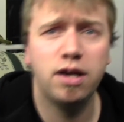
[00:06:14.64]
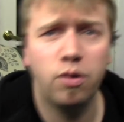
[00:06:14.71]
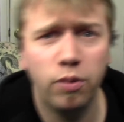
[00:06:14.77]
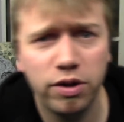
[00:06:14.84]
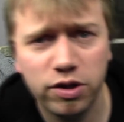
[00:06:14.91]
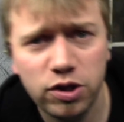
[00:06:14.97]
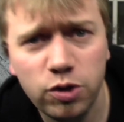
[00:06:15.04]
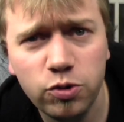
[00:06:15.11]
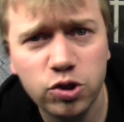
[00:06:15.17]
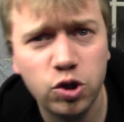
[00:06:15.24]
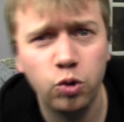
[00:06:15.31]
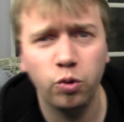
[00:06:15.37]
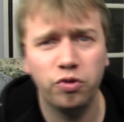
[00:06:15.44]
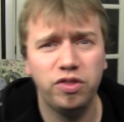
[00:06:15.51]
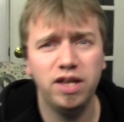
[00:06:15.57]
one of the huge
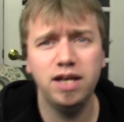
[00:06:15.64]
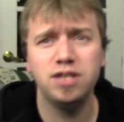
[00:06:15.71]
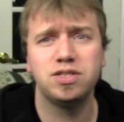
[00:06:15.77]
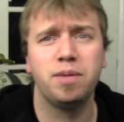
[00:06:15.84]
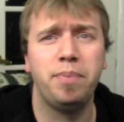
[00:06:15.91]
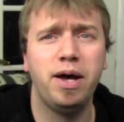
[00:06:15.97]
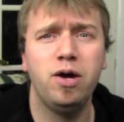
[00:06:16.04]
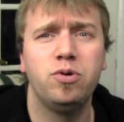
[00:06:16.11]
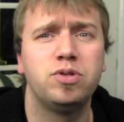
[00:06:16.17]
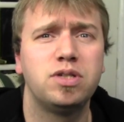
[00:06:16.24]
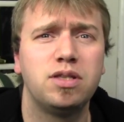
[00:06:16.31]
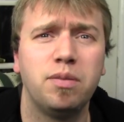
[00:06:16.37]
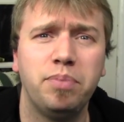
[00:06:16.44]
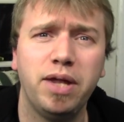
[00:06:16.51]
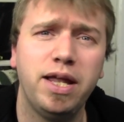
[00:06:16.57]
cool things about
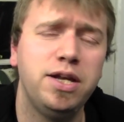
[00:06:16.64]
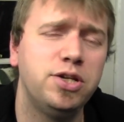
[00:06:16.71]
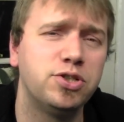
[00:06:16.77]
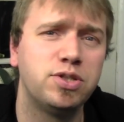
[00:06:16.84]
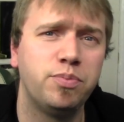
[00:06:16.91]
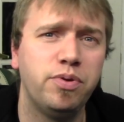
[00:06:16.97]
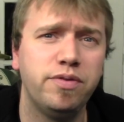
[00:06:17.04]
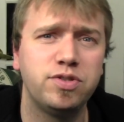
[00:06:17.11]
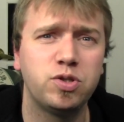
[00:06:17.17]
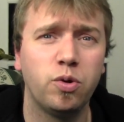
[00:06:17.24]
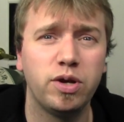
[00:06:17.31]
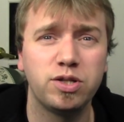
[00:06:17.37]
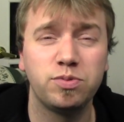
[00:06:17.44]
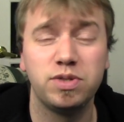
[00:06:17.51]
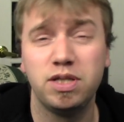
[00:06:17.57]
the Blood Angels in the previous
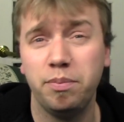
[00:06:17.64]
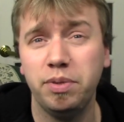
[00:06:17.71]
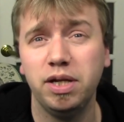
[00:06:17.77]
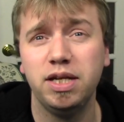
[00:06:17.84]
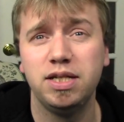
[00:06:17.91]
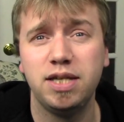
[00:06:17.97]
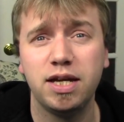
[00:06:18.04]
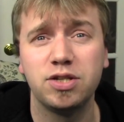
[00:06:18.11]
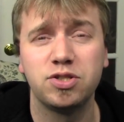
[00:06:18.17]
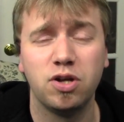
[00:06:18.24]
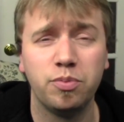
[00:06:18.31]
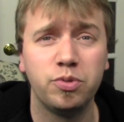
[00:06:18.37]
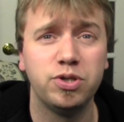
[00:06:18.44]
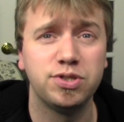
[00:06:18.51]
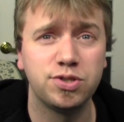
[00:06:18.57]
Codex was the ability to take
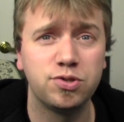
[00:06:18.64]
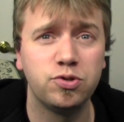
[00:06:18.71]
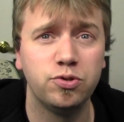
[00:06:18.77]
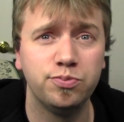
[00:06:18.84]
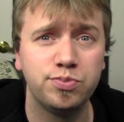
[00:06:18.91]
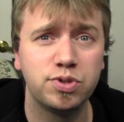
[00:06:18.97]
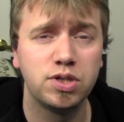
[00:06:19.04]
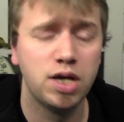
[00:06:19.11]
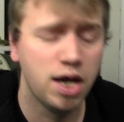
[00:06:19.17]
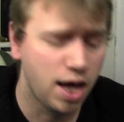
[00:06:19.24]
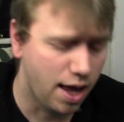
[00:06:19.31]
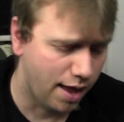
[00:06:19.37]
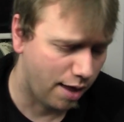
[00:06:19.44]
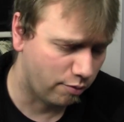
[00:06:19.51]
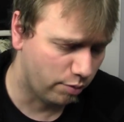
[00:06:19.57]
Assault Marines as troops.
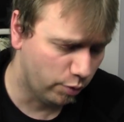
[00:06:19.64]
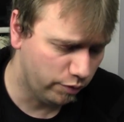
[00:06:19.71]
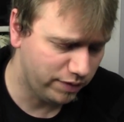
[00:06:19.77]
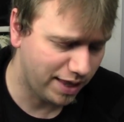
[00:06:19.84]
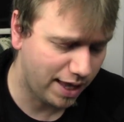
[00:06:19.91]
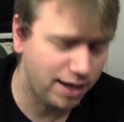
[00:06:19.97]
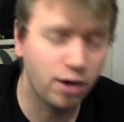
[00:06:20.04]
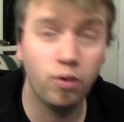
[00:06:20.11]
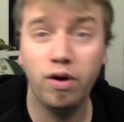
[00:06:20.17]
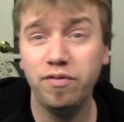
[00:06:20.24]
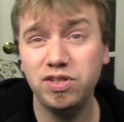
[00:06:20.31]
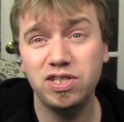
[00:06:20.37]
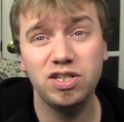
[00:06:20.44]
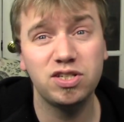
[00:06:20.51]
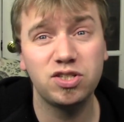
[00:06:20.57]
And removing that, now
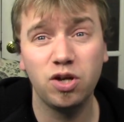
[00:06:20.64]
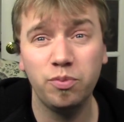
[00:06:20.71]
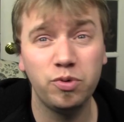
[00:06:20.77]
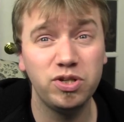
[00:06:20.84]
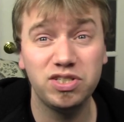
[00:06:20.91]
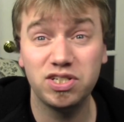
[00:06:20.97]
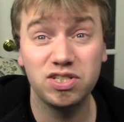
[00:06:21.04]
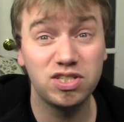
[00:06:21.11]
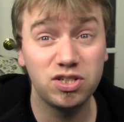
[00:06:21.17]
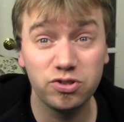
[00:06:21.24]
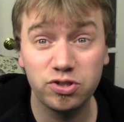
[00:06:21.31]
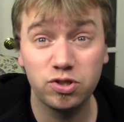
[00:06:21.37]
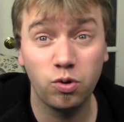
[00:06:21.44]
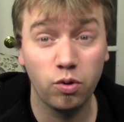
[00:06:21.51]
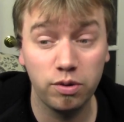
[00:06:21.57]
obviously Assault Marines can
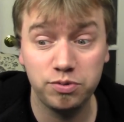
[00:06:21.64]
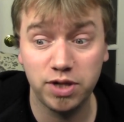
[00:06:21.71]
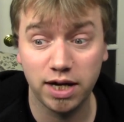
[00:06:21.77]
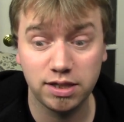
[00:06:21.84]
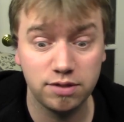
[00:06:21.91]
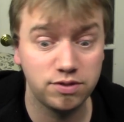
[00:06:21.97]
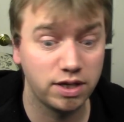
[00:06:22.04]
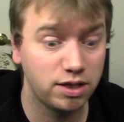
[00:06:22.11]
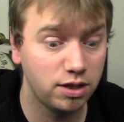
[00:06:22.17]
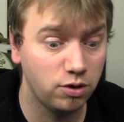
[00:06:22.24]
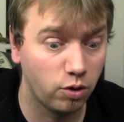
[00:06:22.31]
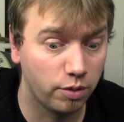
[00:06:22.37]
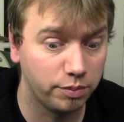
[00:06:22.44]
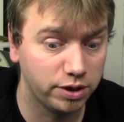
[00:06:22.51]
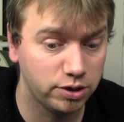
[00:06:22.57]
still score objectives like they
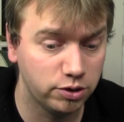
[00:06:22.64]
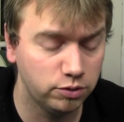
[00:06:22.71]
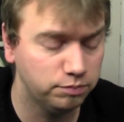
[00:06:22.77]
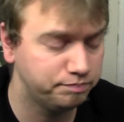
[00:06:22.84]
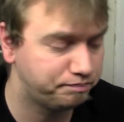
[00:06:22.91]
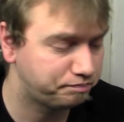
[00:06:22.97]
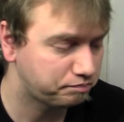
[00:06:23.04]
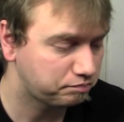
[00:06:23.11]
normally do,